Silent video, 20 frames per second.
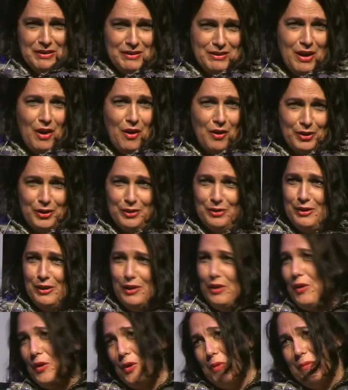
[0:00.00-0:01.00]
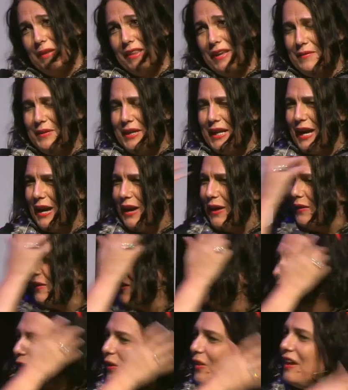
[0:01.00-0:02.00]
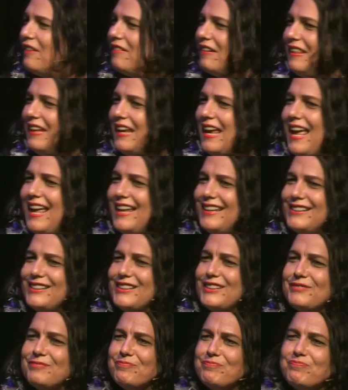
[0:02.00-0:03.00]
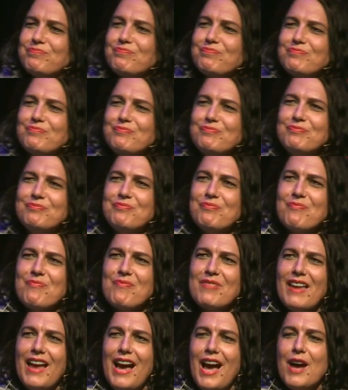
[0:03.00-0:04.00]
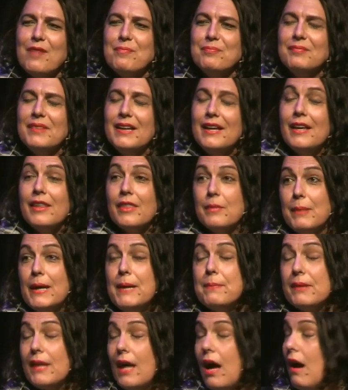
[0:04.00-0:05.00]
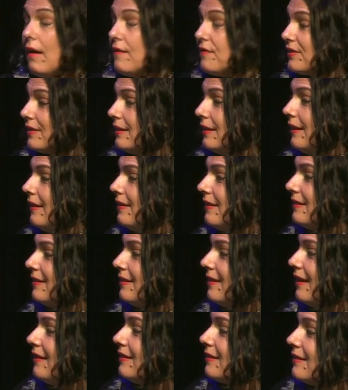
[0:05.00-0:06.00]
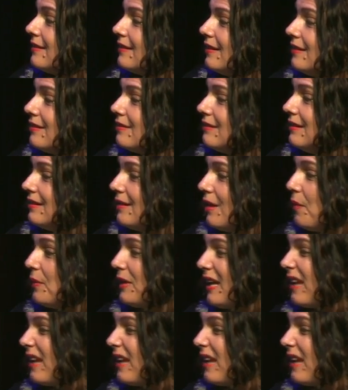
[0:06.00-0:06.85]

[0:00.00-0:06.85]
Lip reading: can argue the law. But there we go. I got there in the end. The people that I've seen in the detention centre in Darwin